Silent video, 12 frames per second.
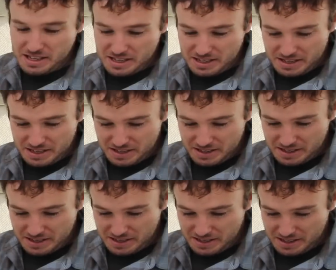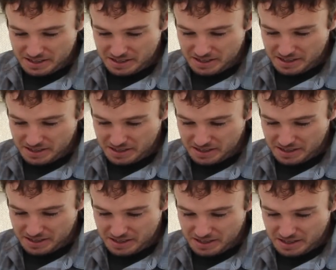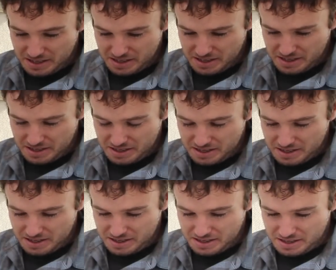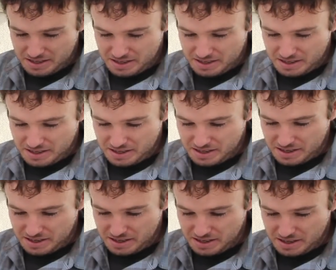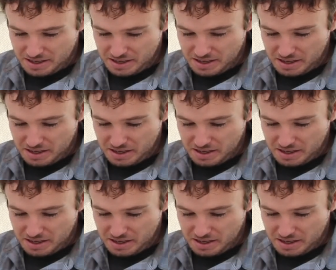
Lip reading: This person isn't speaking.